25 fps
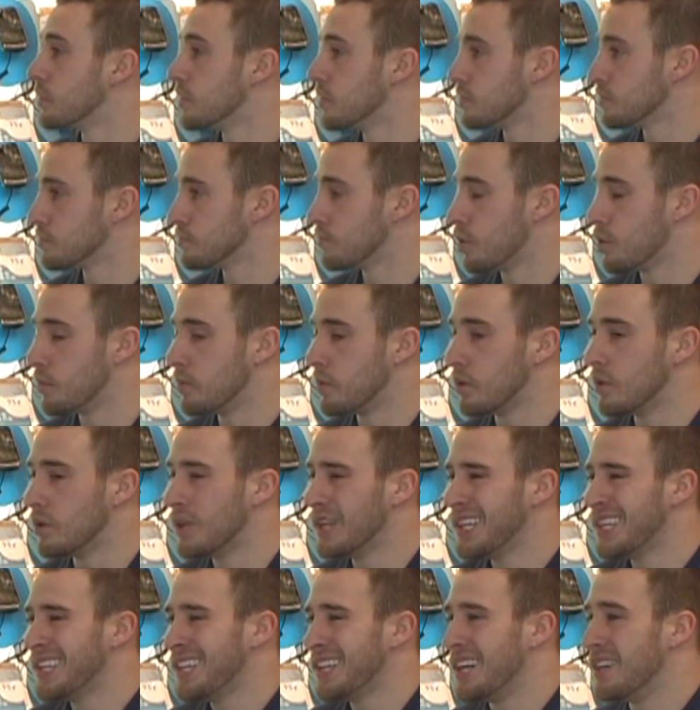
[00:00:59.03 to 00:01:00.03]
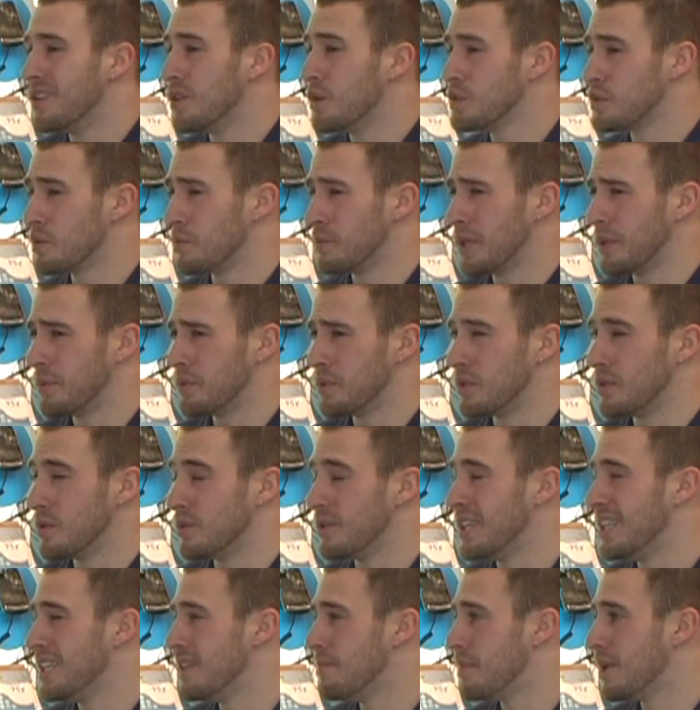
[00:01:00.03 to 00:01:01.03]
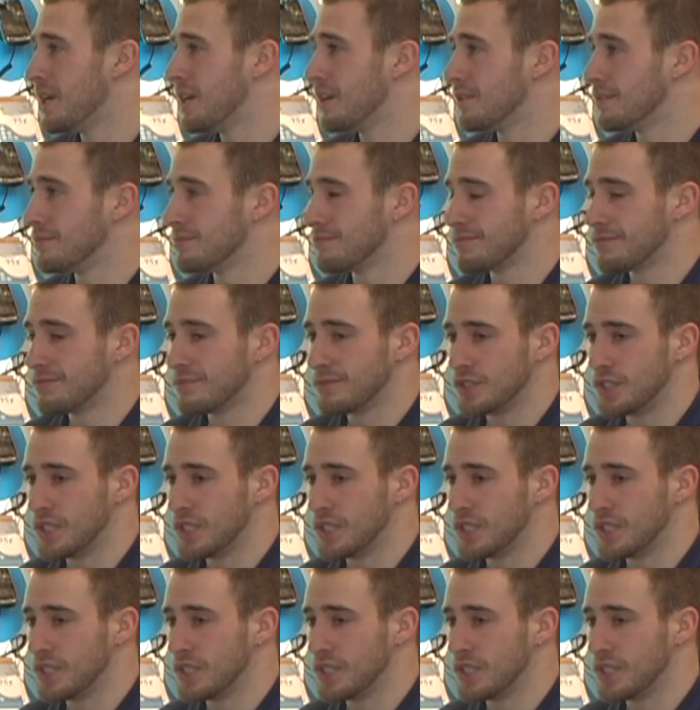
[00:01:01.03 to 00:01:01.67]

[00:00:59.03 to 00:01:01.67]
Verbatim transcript: Windows Mobile, and those will be able to do email,